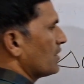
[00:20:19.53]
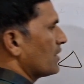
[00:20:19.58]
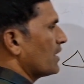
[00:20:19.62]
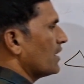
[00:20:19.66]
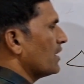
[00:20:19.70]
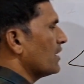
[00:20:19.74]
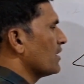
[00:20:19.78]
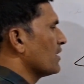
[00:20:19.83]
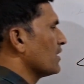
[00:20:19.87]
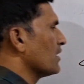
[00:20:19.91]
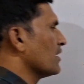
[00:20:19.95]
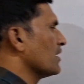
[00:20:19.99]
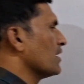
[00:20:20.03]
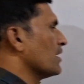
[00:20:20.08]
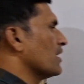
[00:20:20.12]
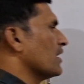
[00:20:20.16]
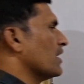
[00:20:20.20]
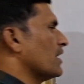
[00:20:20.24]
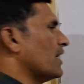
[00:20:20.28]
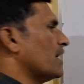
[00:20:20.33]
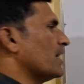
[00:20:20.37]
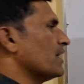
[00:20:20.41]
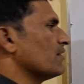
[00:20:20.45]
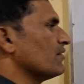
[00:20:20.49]
Okay,
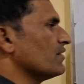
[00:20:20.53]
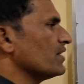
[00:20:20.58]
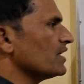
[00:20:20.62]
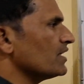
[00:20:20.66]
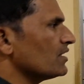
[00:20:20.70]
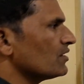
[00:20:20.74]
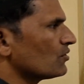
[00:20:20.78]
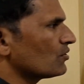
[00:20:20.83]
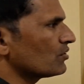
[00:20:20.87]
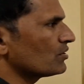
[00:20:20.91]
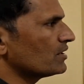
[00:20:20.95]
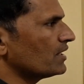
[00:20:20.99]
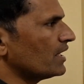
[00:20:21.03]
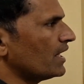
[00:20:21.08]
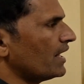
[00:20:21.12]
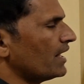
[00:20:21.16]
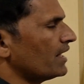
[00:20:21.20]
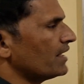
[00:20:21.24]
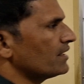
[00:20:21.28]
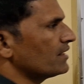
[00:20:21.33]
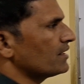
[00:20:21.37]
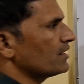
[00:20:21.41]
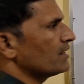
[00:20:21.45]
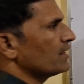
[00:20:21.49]
and we know
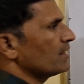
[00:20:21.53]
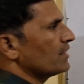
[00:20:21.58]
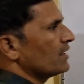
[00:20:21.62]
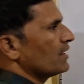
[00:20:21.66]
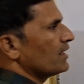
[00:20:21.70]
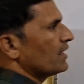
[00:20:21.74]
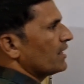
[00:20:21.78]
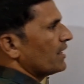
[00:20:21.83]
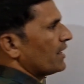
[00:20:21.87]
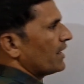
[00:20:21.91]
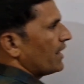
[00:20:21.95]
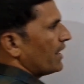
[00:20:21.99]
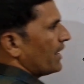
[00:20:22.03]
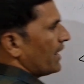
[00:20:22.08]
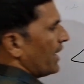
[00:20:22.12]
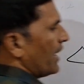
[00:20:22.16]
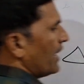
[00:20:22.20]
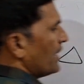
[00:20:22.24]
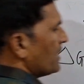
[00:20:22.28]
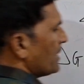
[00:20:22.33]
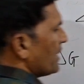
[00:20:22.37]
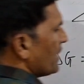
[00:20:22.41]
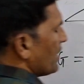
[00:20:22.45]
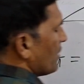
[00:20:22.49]
that
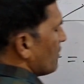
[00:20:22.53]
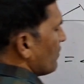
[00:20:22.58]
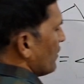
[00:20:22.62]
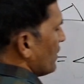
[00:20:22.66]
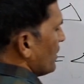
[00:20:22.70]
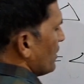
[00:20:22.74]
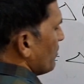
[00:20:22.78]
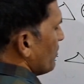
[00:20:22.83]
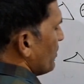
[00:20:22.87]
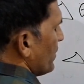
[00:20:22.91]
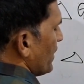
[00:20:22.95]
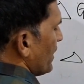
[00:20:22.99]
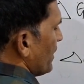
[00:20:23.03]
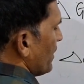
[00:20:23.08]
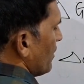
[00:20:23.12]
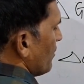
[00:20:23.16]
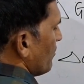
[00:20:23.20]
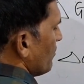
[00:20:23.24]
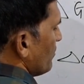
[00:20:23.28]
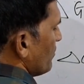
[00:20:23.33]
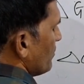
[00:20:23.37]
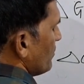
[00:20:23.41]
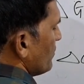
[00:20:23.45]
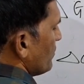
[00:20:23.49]
at
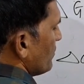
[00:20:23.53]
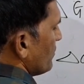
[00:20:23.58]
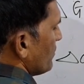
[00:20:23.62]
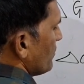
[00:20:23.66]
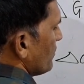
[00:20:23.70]
equilibrium